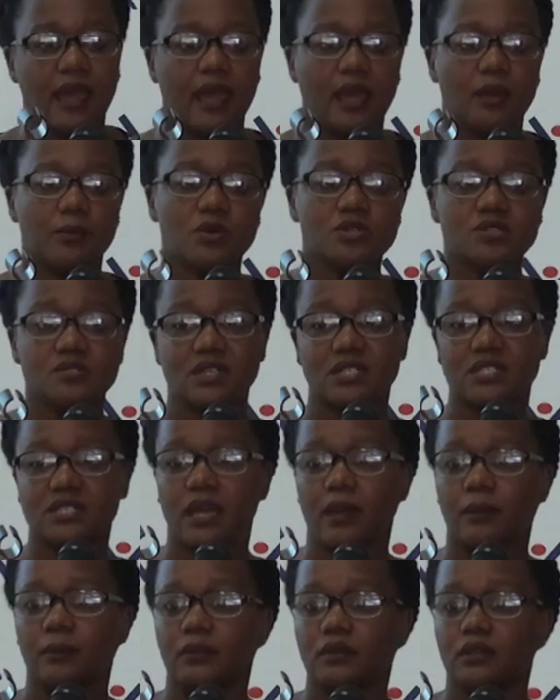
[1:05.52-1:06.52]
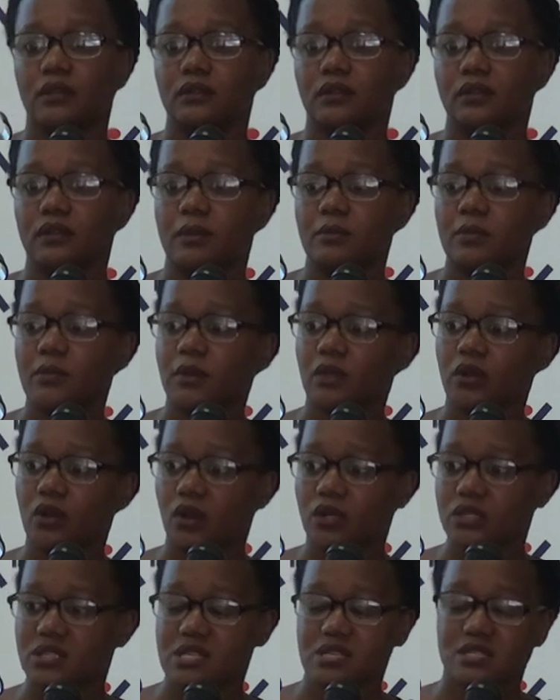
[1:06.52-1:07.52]
And most of the time, in the Namibian
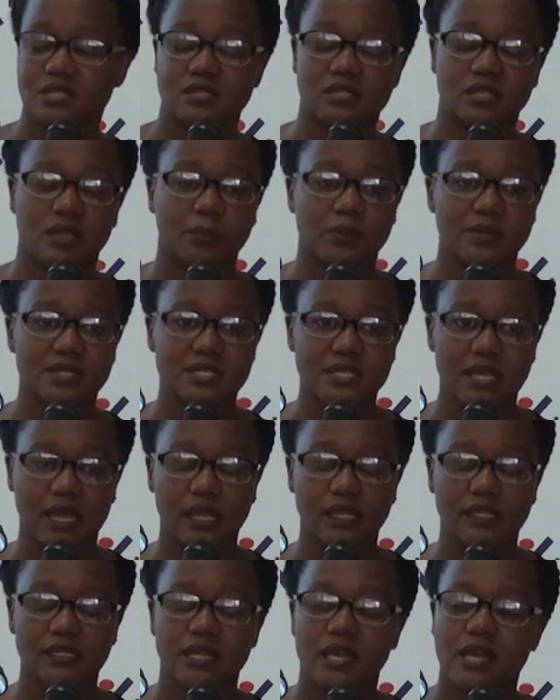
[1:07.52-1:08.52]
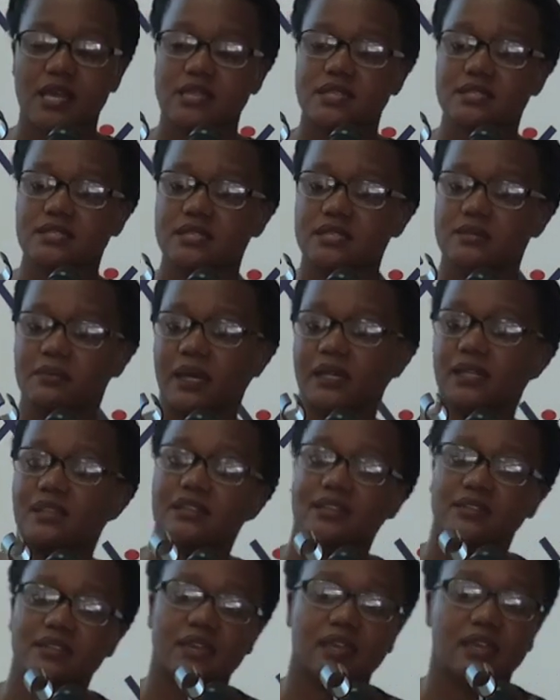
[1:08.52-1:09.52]
context, as Ndapo said, this is money
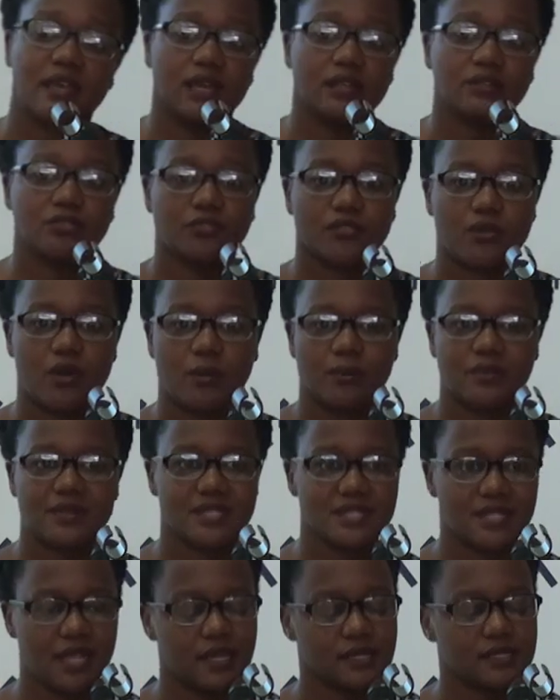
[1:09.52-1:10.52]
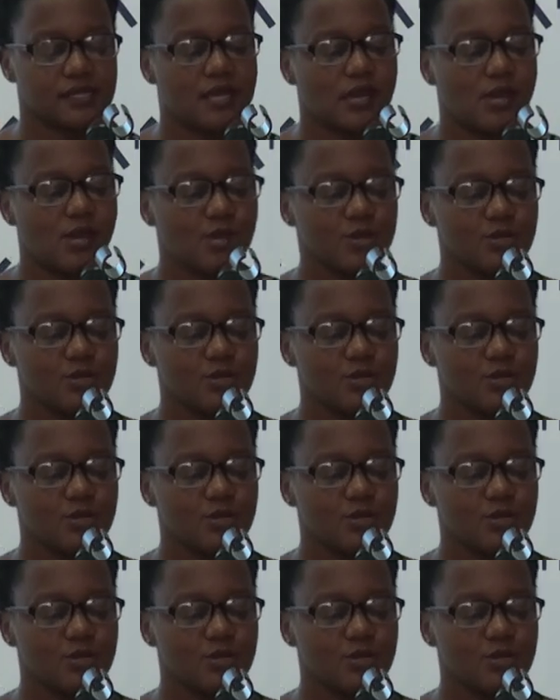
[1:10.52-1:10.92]
that they get from the state.